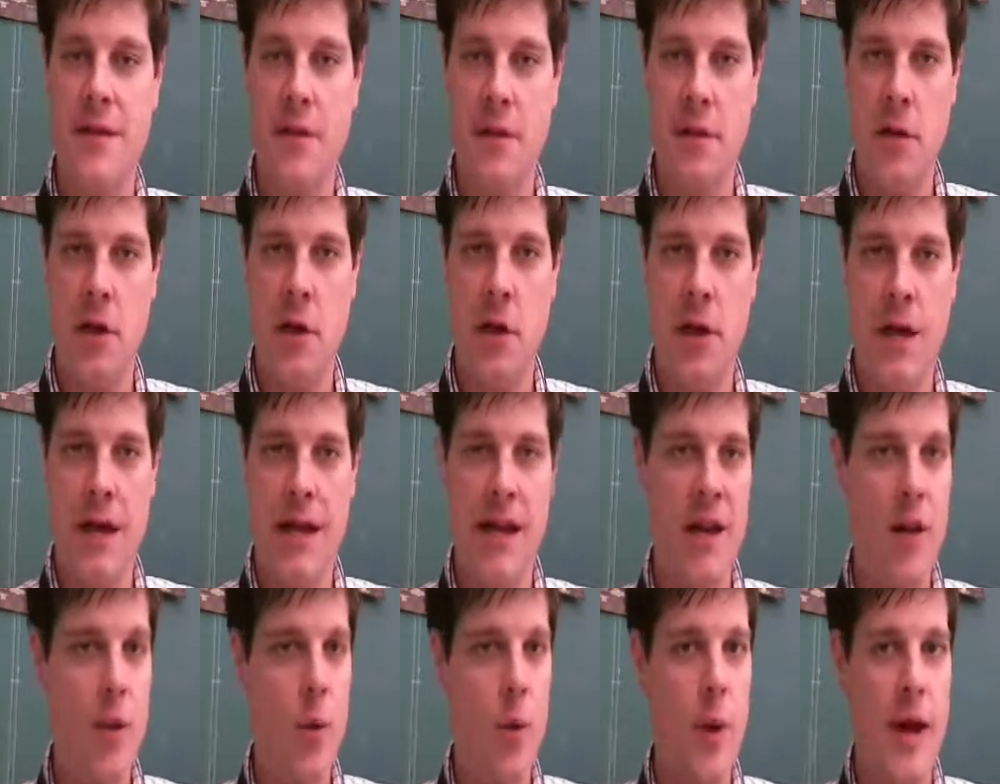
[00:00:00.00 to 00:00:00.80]
their learning
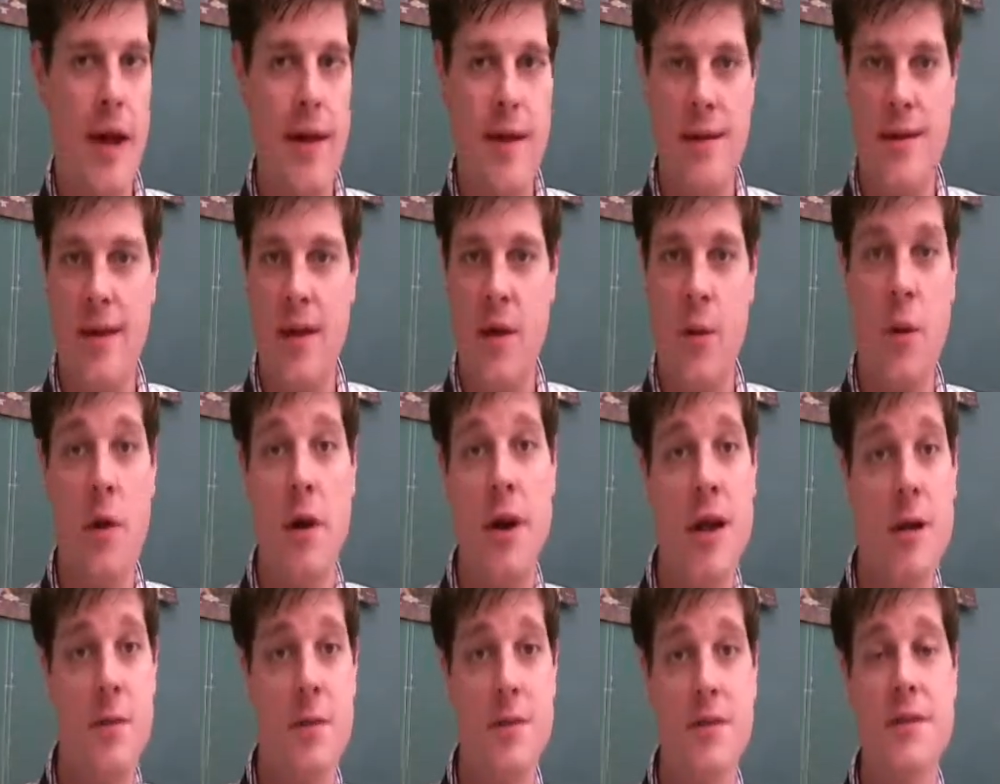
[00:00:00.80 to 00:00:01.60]
in a way that they
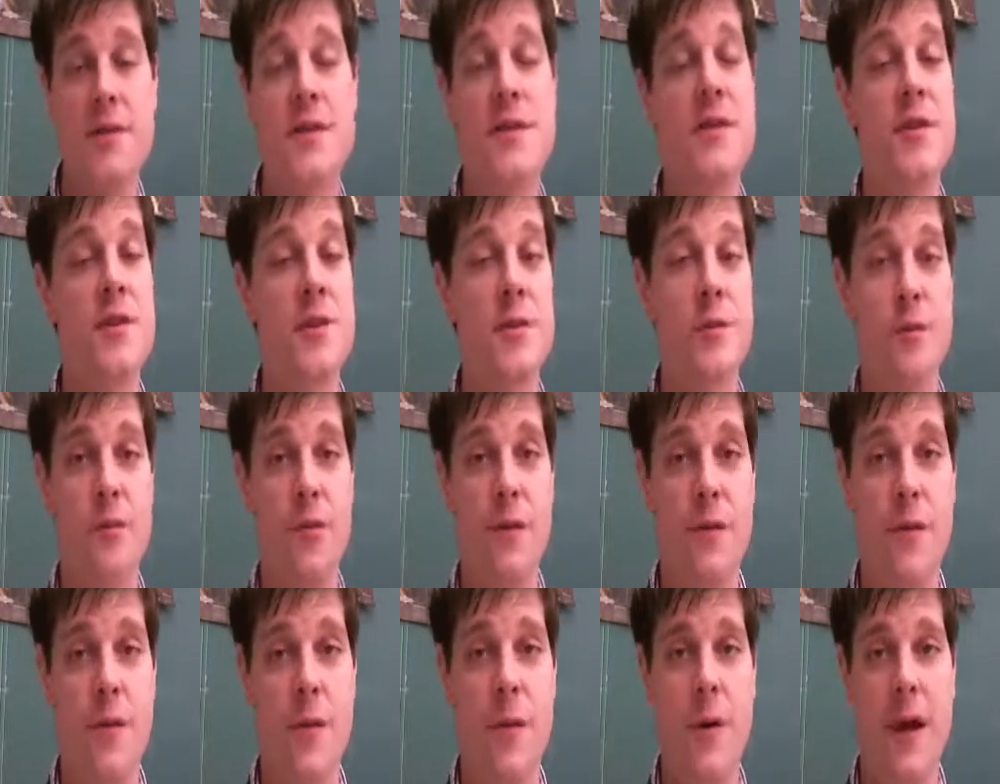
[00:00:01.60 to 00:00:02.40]
weren't able to do
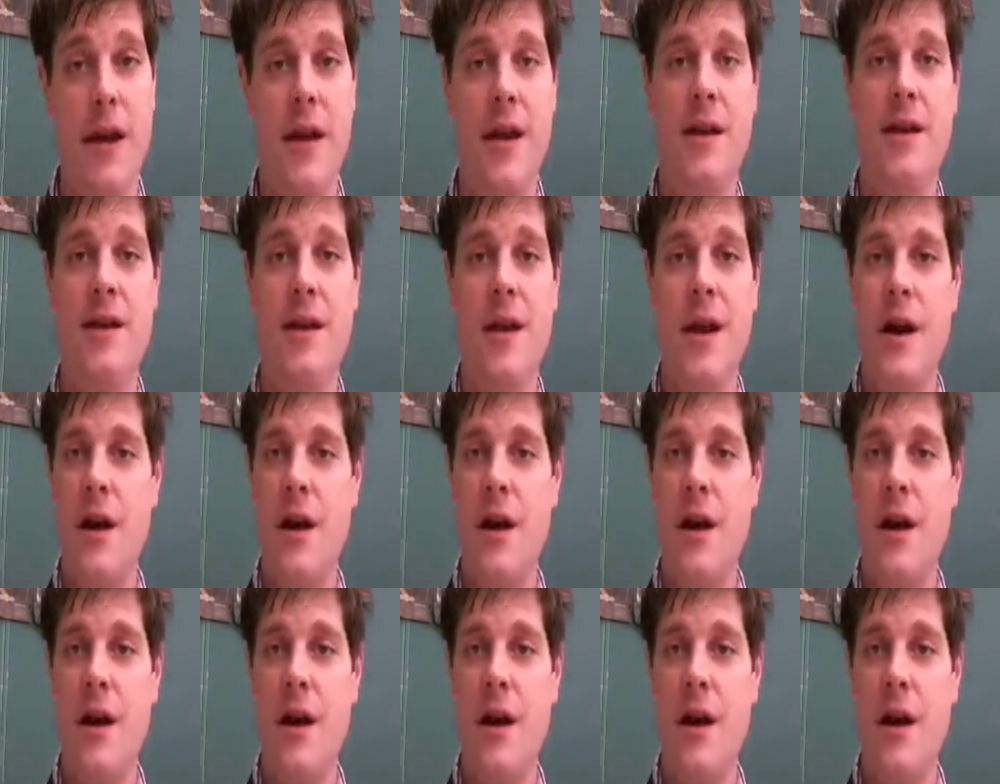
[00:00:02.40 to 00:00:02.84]
beforehand.